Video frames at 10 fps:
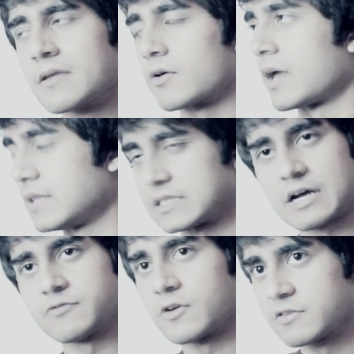Okay, that's
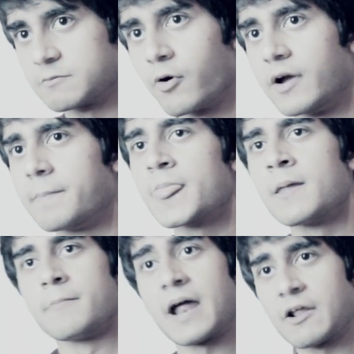off, off the point.
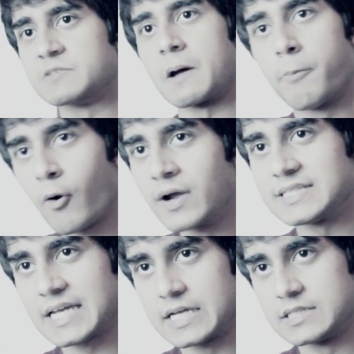But anyways, my
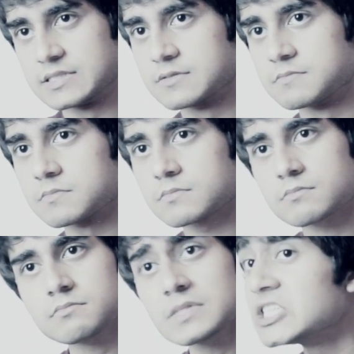point is,
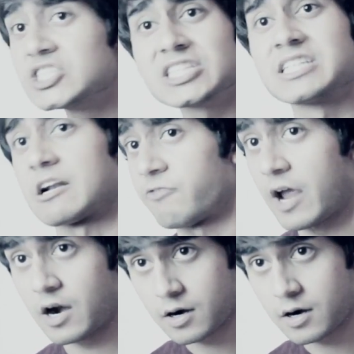it's just not fair.